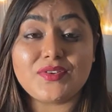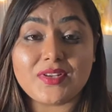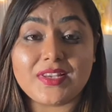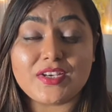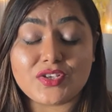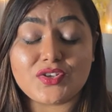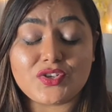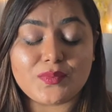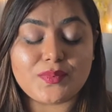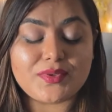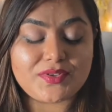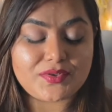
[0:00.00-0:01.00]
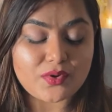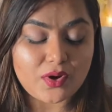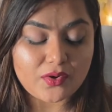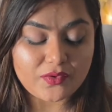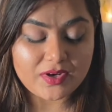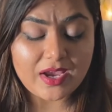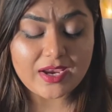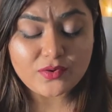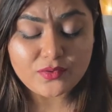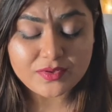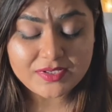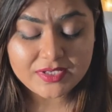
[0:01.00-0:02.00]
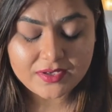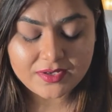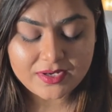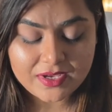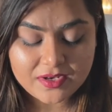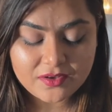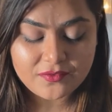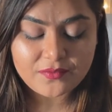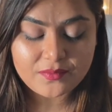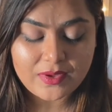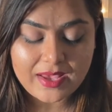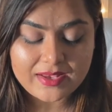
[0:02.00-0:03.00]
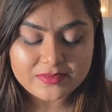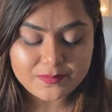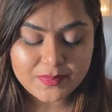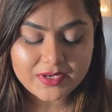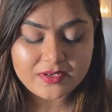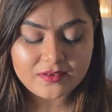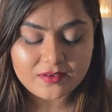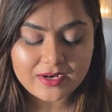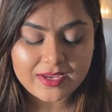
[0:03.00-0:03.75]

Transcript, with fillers: relationship a strong one. I don't see a negative aspect here.